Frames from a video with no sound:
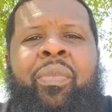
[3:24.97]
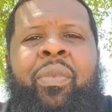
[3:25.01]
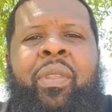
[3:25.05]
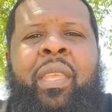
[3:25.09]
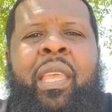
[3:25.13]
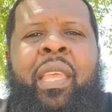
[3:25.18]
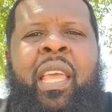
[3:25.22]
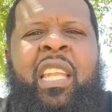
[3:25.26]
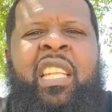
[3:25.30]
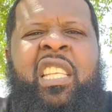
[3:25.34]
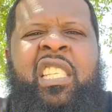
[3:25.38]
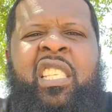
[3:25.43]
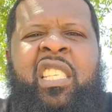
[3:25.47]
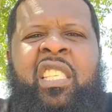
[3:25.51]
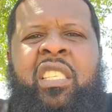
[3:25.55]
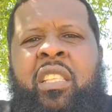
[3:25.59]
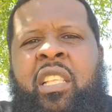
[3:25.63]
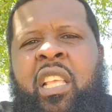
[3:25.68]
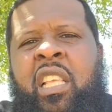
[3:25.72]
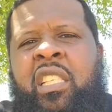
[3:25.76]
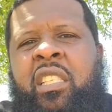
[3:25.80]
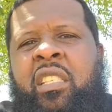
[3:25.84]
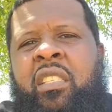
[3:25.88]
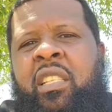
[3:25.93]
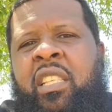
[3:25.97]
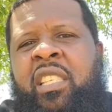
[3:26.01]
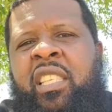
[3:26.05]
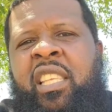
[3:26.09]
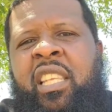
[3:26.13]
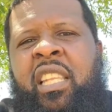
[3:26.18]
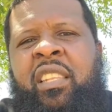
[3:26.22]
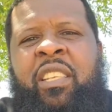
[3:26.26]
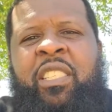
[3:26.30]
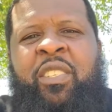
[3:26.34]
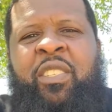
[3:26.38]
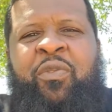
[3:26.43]
Yeah, this isn't
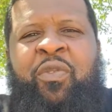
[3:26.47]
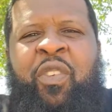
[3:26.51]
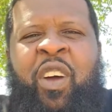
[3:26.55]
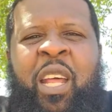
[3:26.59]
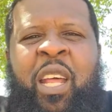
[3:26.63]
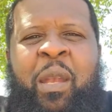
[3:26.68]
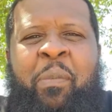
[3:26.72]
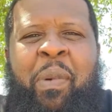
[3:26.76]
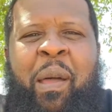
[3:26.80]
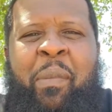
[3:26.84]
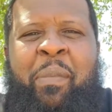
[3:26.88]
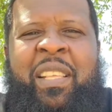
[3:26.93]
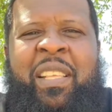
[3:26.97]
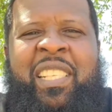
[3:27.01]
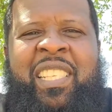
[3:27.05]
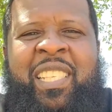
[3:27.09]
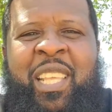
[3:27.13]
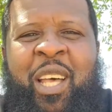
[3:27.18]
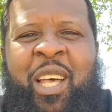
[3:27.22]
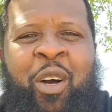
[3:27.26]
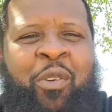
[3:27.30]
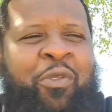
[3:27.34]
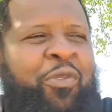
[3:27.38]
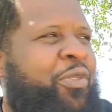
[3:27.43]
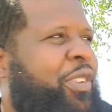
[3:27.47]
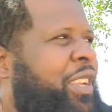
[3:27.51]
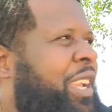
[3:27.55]
this fun by myself.